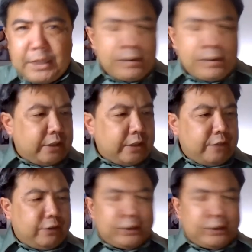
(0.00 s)
There
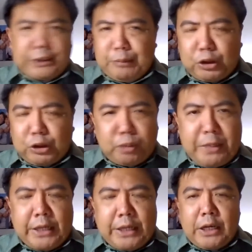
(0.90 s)
even seems to
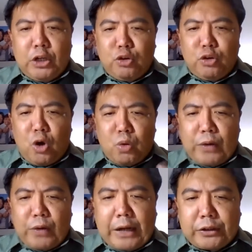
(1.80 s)
be no
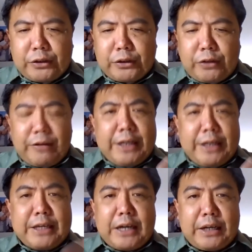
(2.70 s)
record of
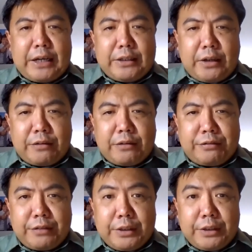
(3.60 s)
any kind of